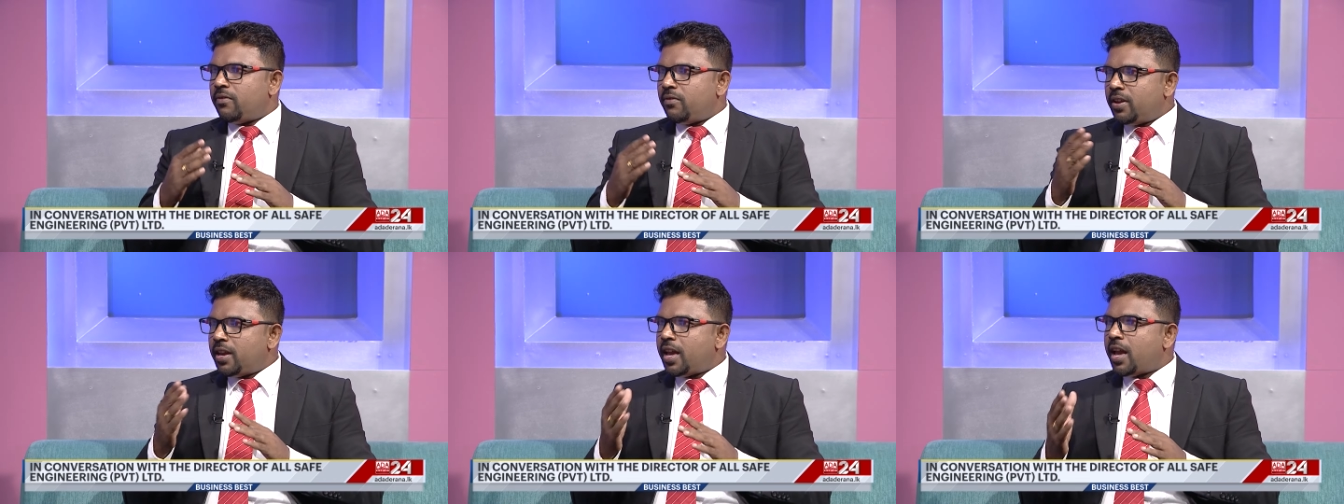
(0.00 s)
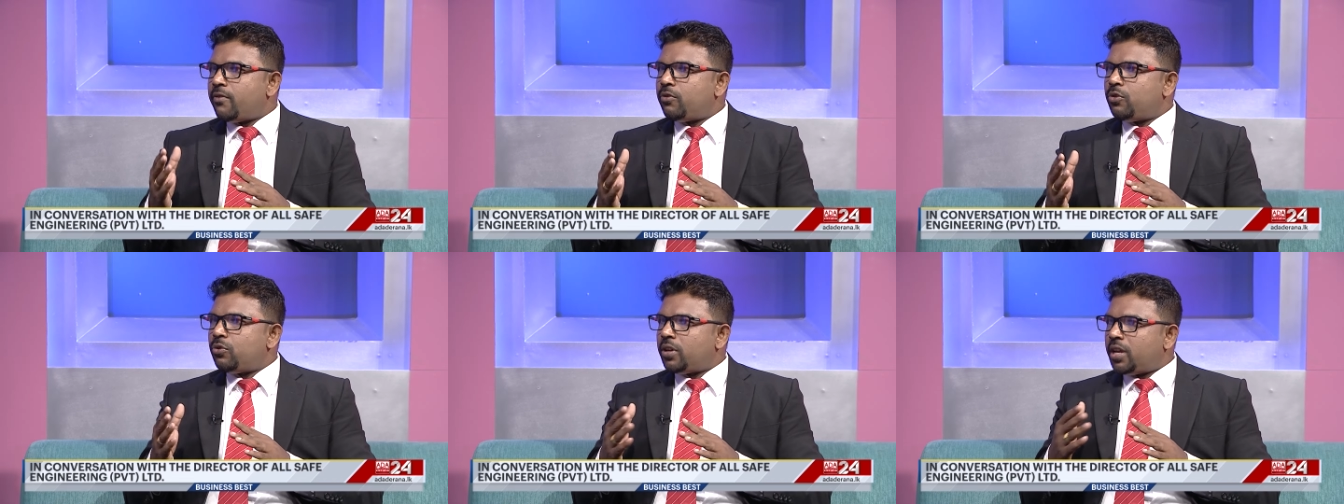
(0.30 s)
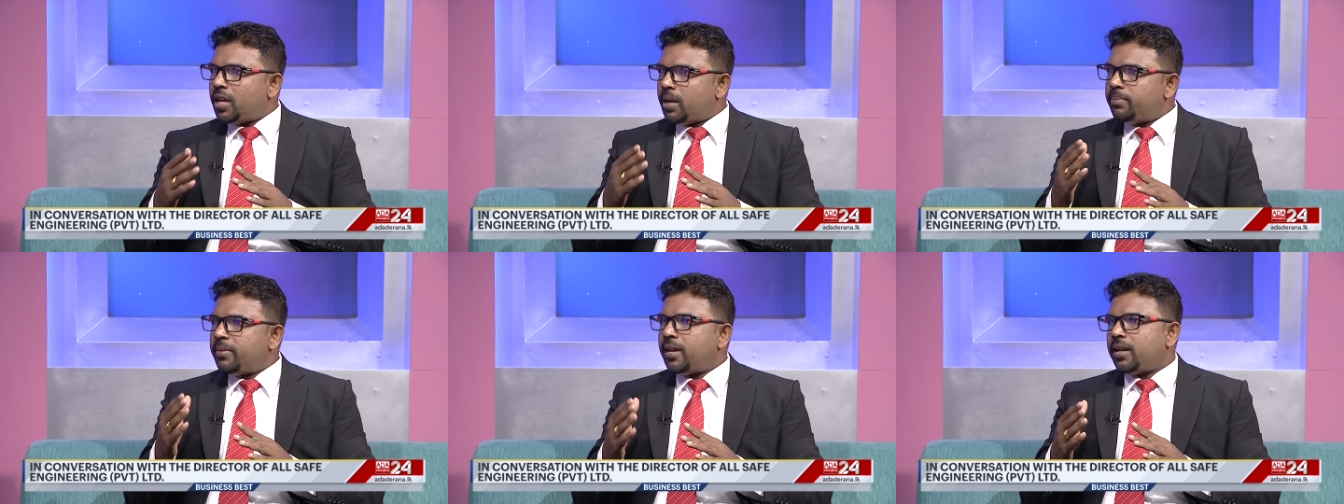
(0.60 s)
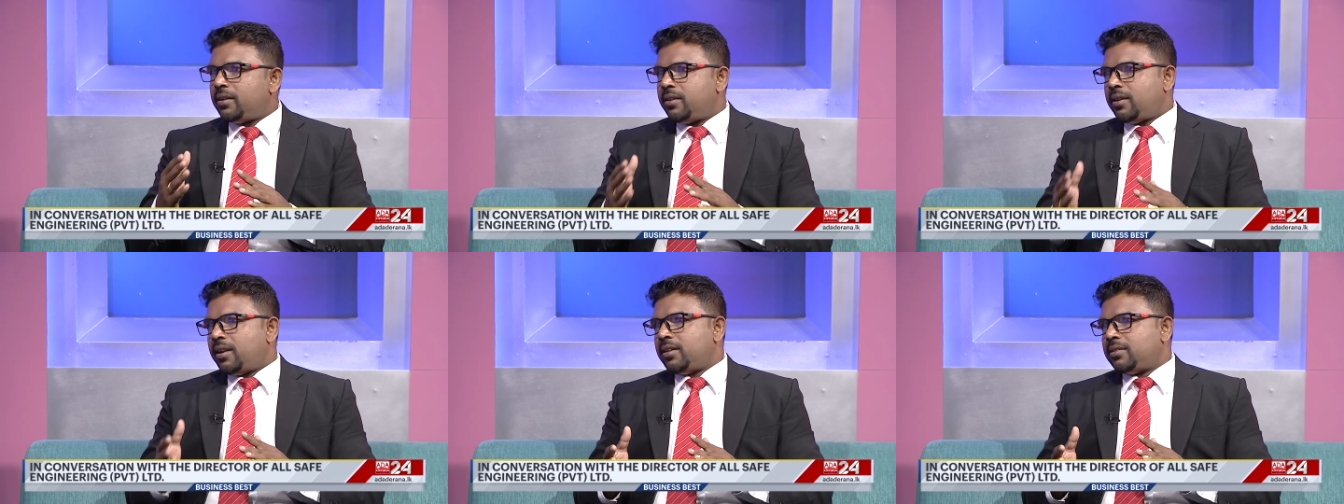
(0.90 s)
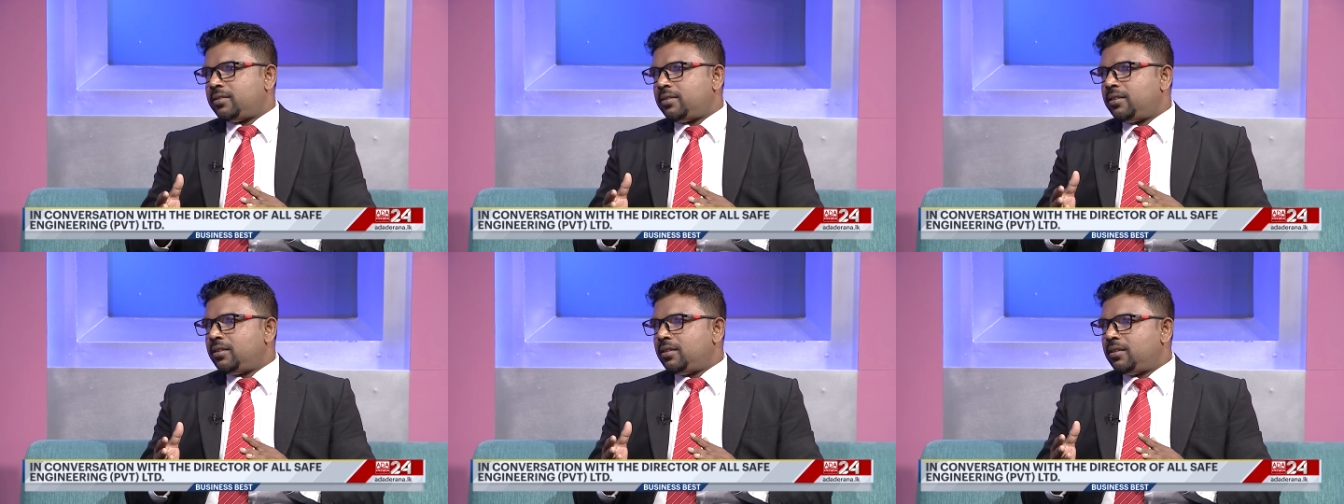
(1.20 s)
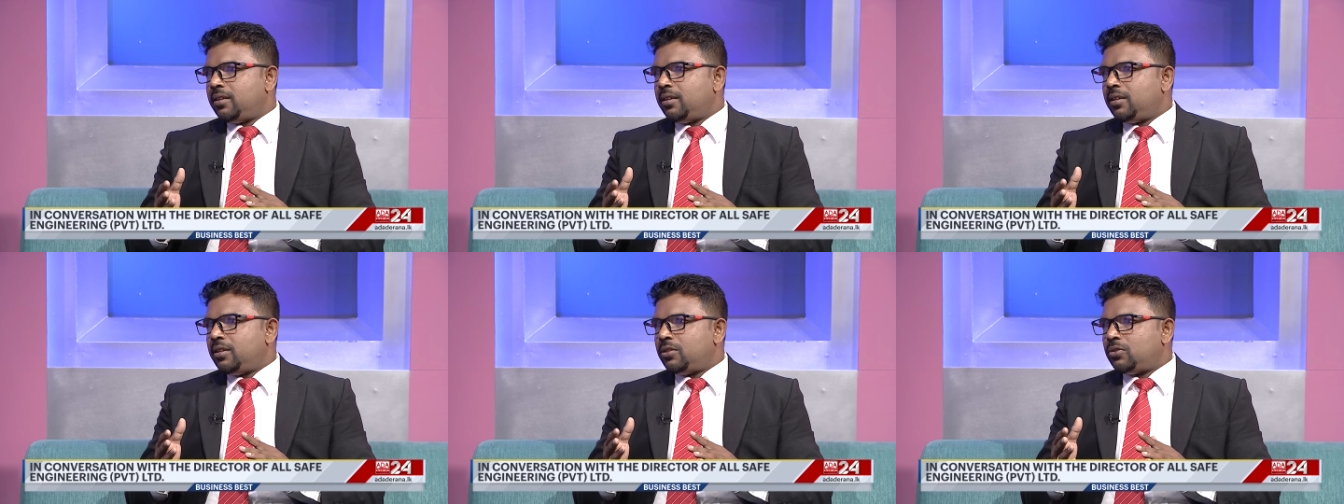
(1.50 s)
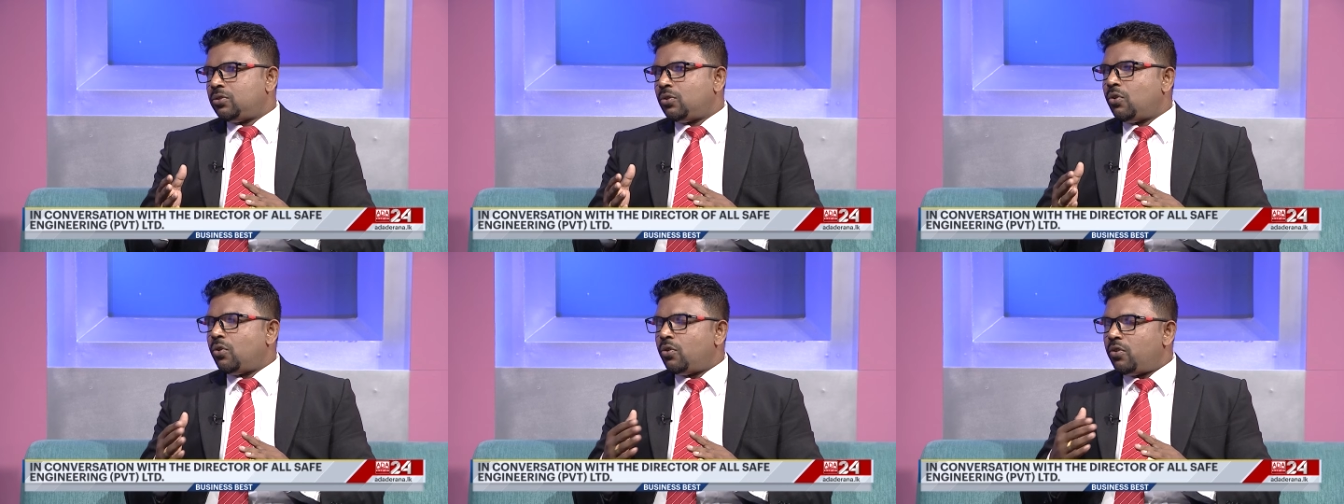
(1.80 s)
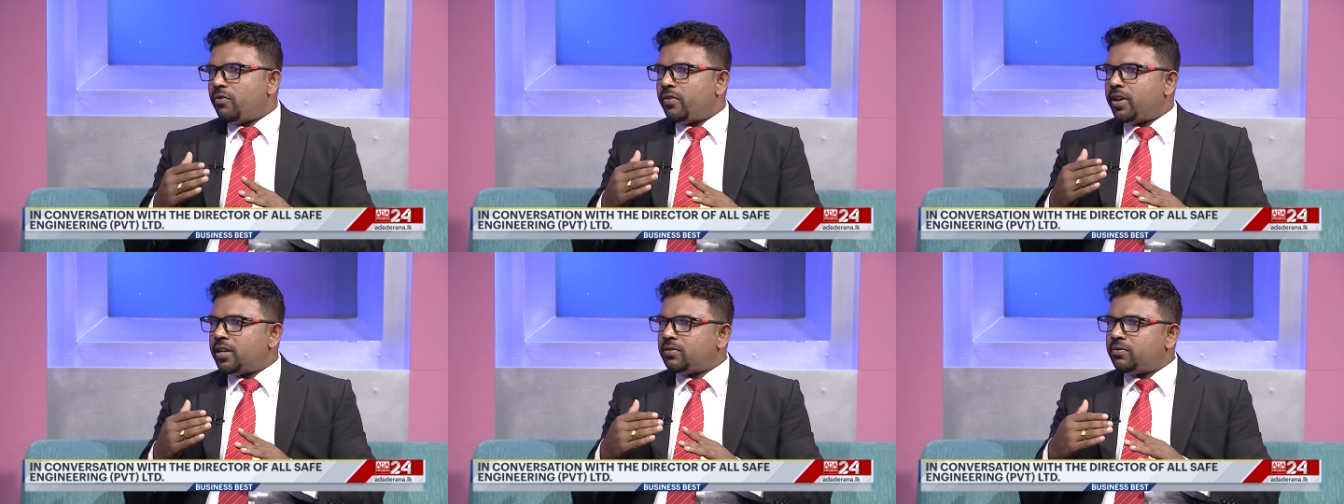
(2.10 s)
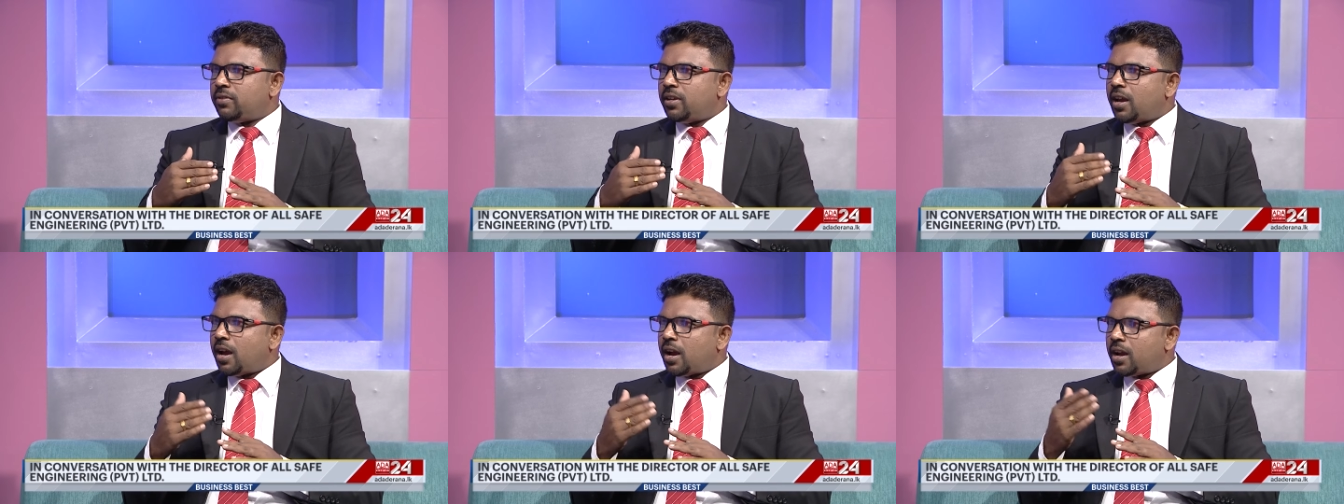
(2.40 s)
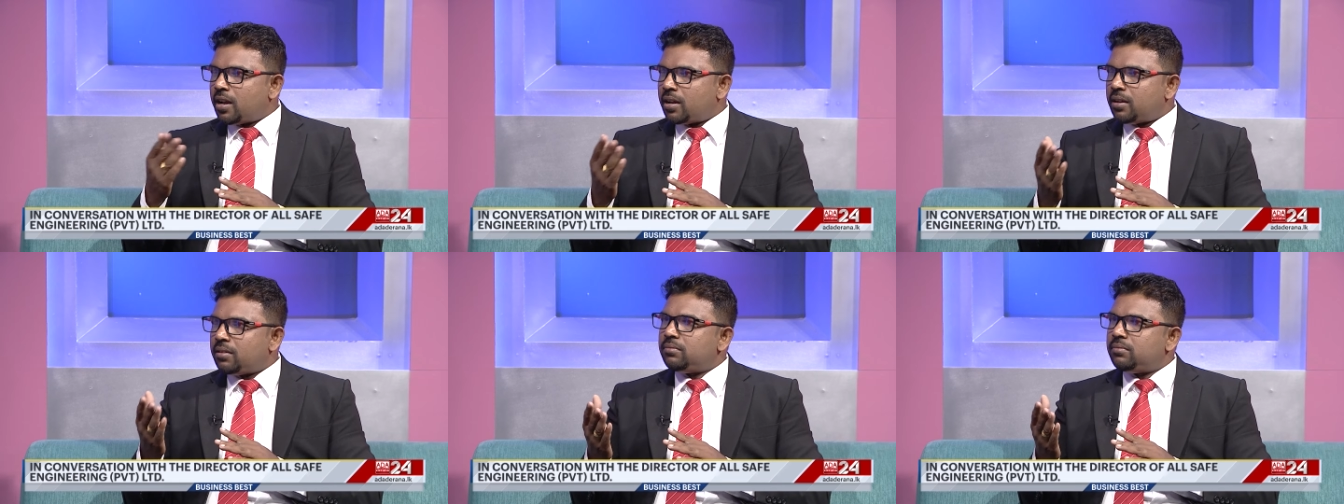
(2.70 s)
we have to keep that trust so always we are